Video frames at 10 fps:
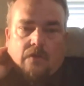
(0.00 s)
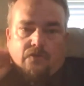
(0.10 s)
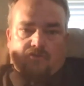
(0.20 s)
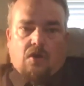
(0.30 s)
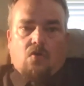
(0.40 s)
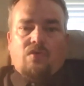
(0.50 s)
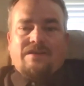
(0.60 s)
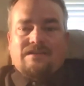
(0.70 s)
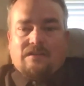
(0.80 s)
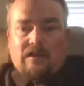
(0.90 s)
There's
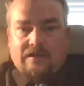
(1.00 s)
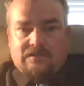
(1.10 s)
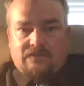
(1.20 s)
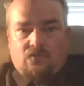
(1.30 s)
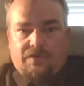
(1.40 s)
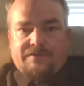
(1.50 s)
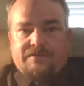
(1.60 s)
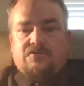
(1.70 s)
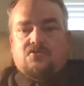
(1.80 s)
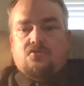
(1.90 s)
always lots of
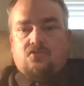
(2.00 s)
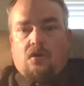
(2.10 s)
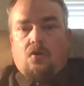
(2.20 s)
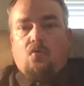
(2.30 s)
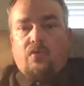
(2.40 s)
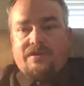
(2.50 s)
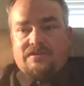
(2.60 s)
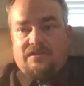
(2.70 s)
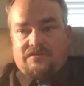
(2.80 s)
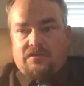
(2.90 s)
voices. There's
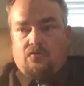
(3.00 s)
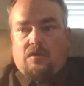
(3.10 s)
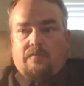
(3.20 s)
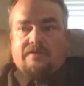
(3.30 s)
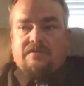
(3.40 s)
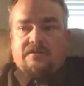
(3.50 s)
always disagreement.